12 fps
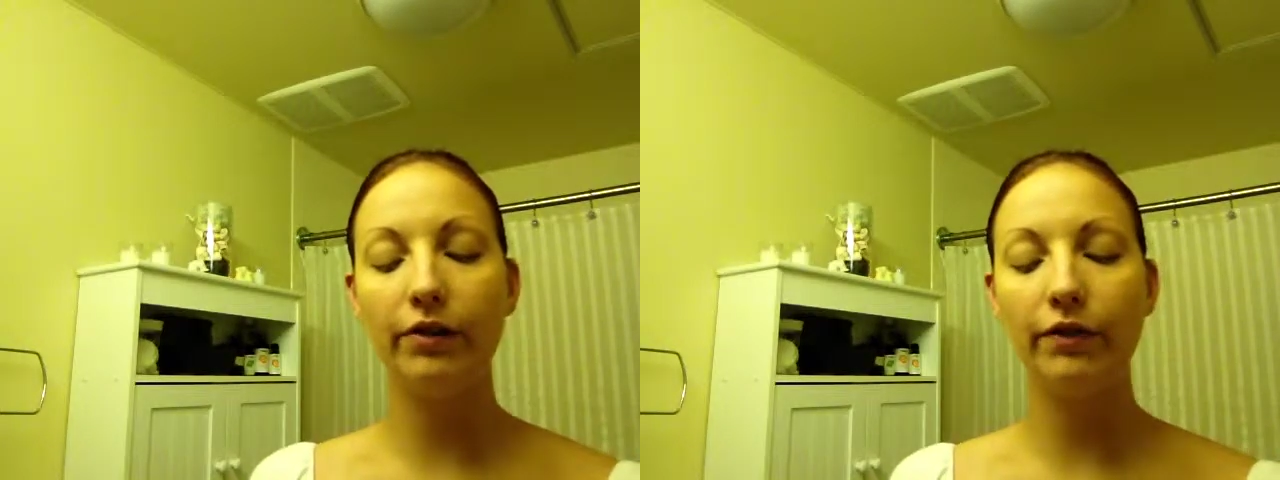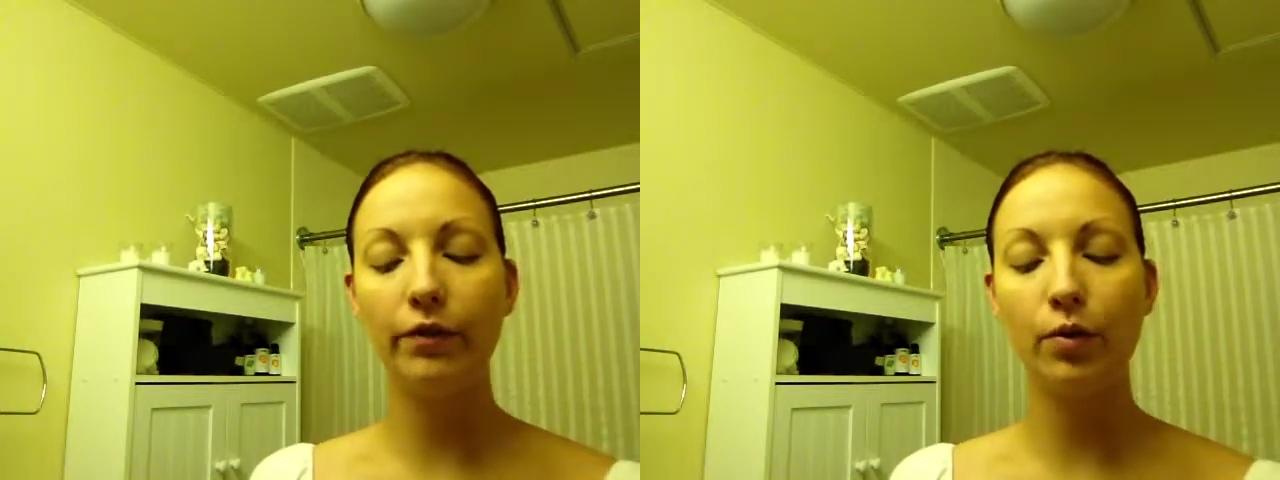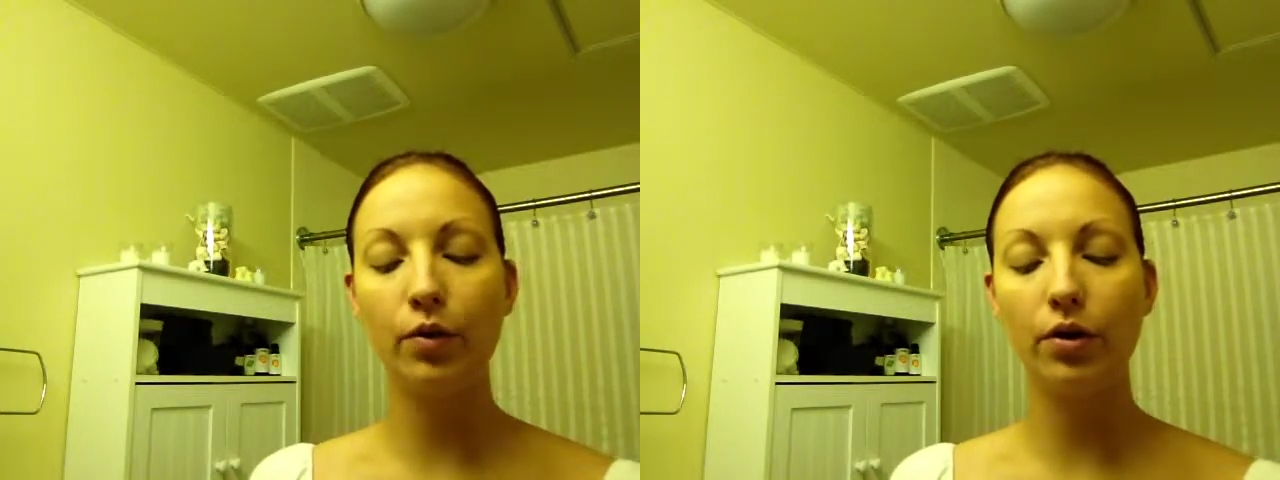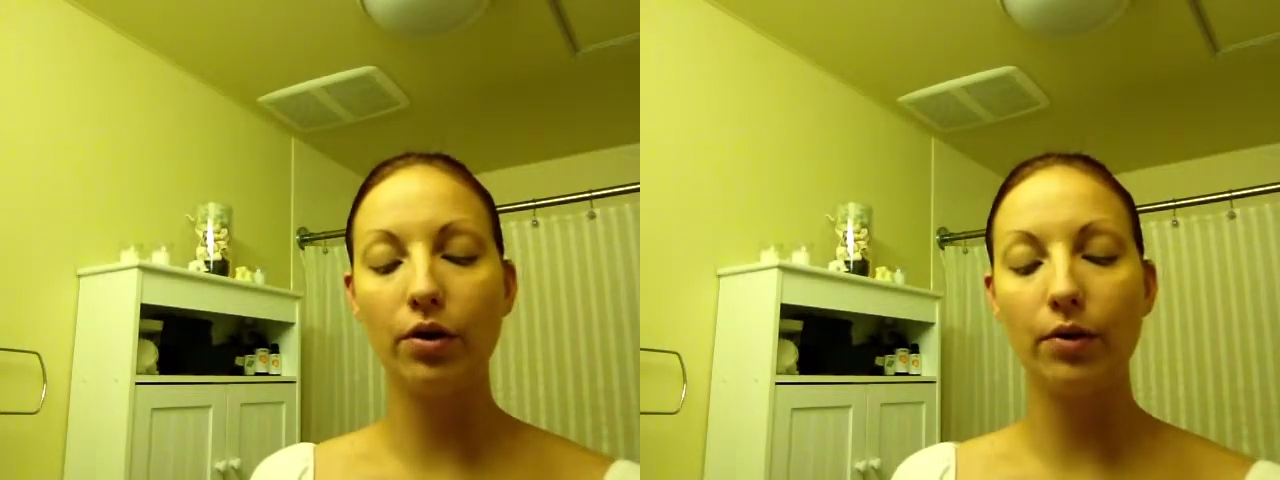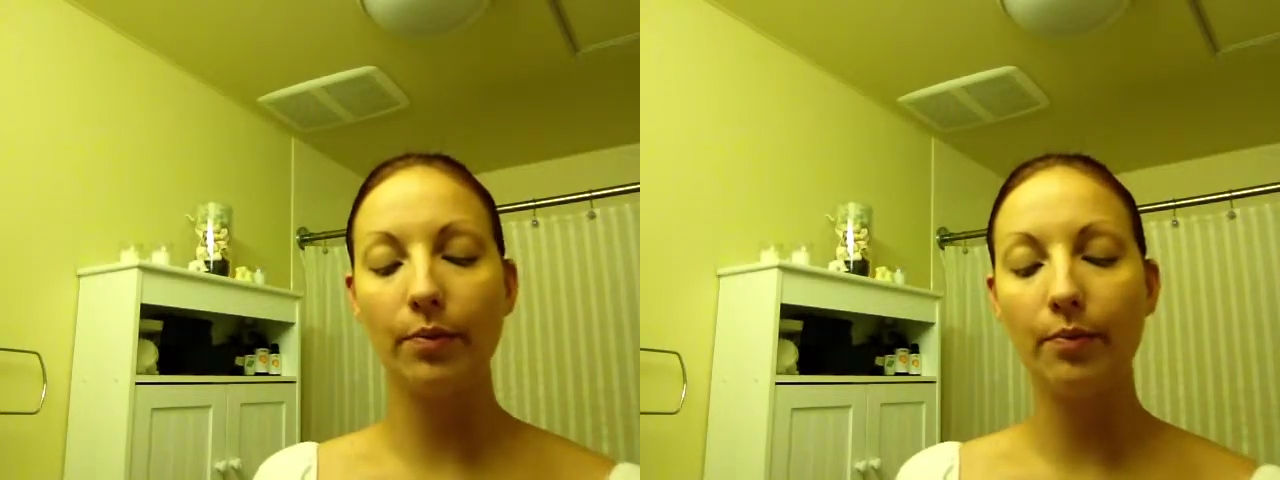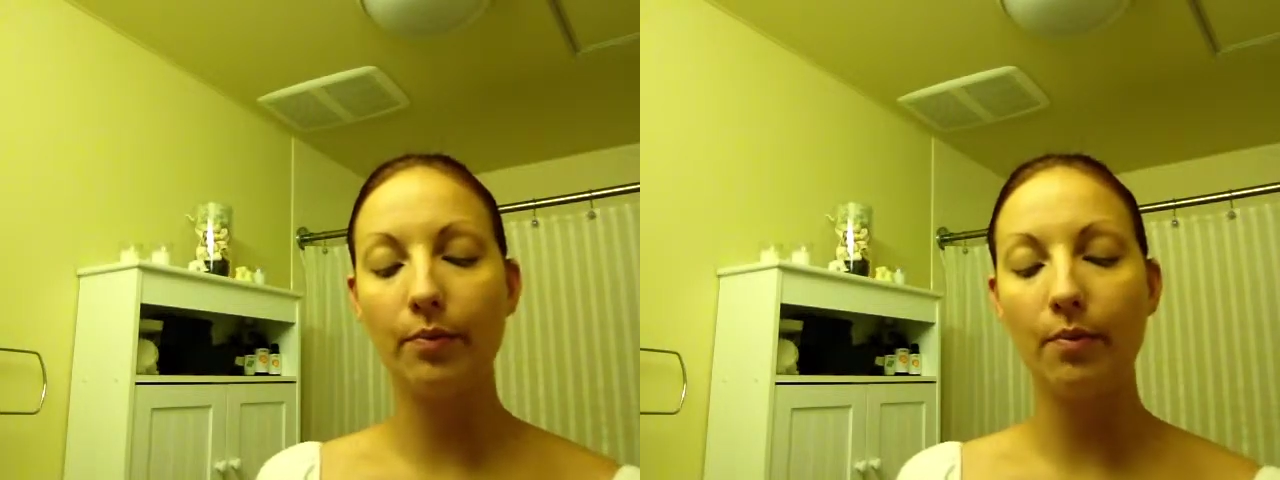for
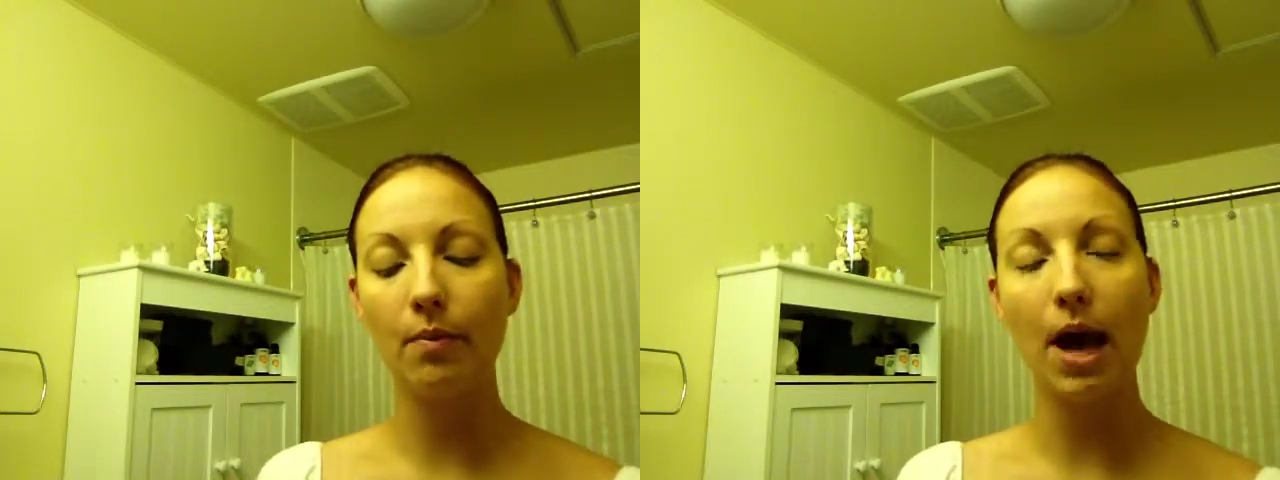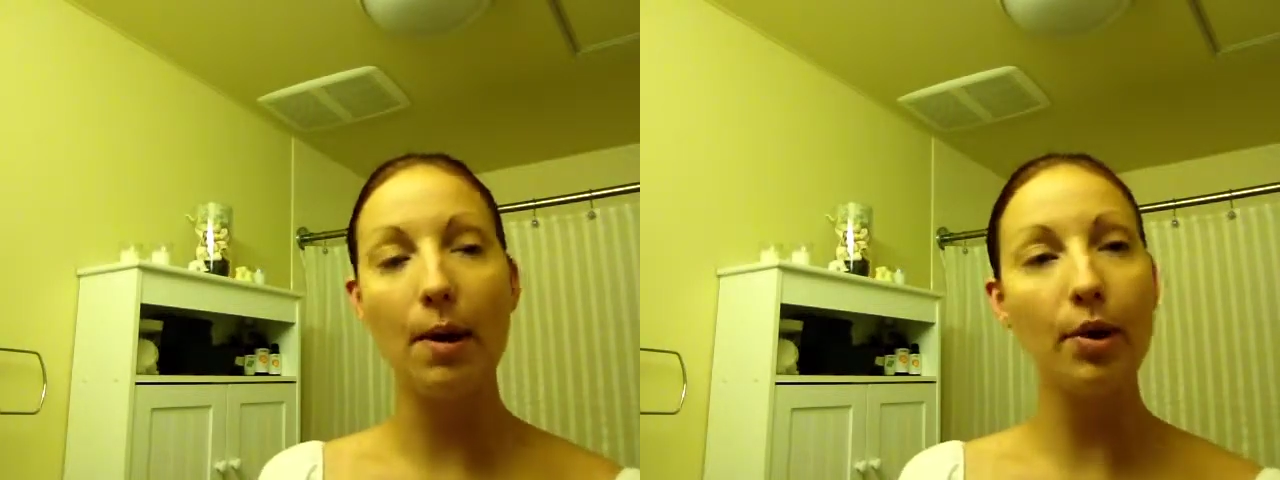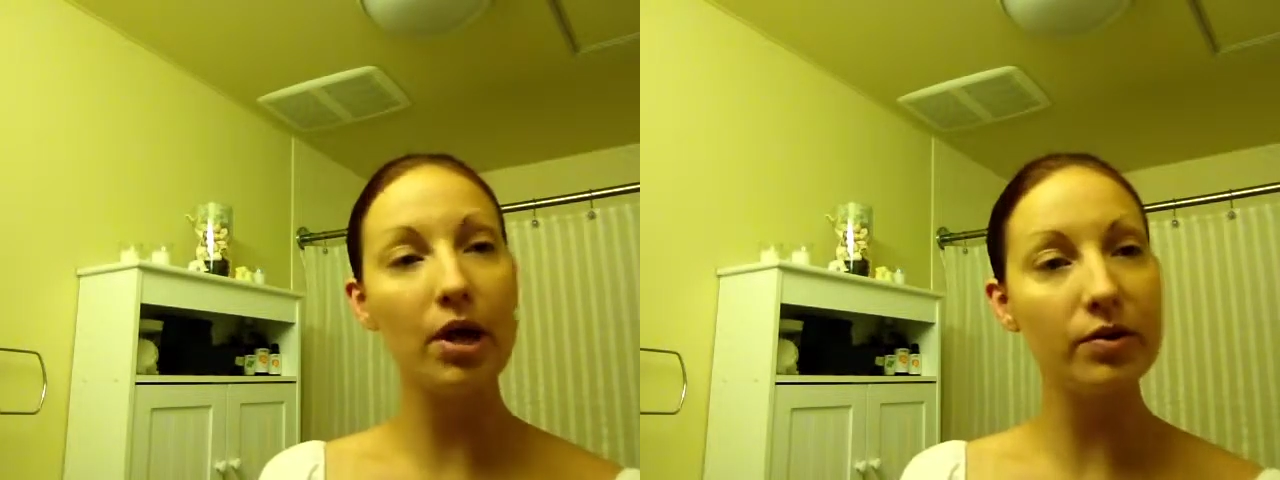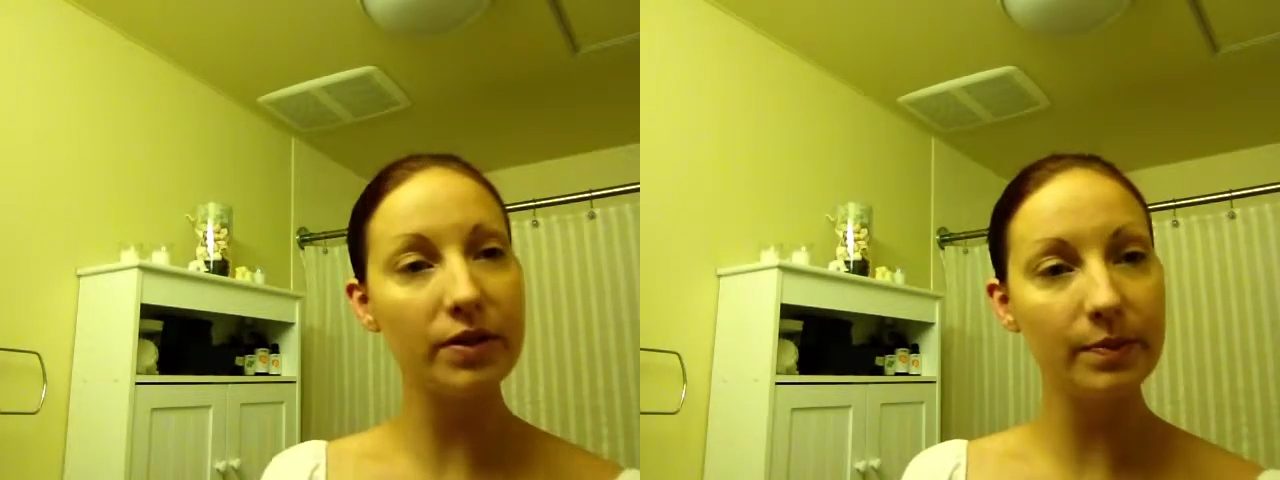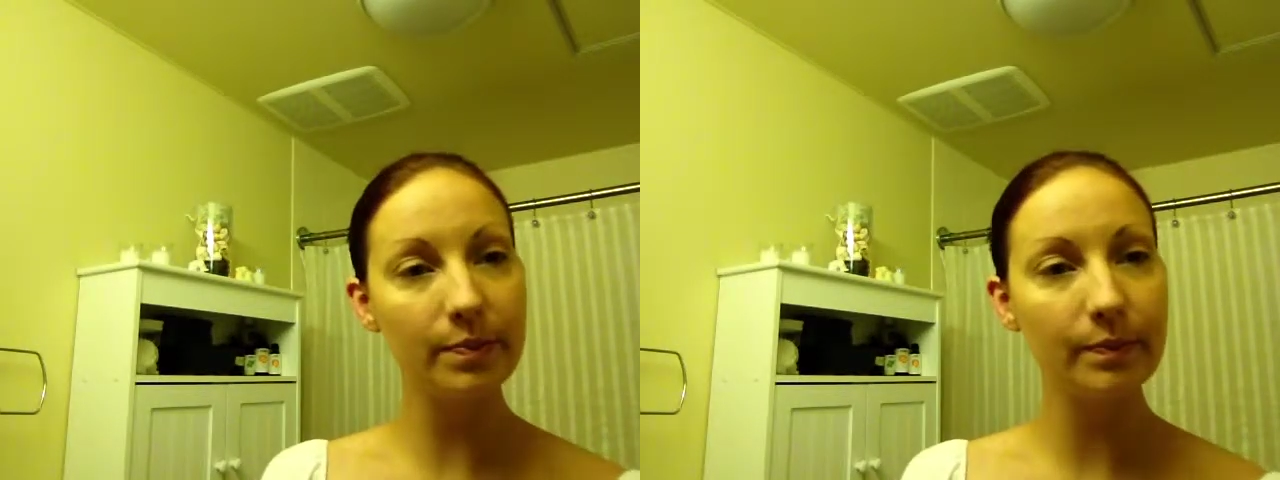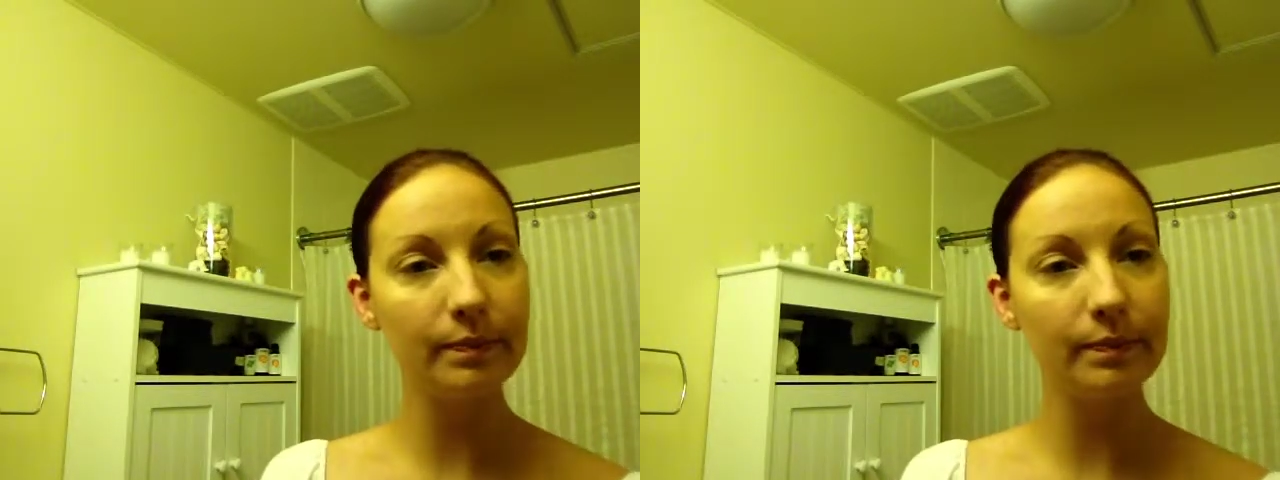eyebrows.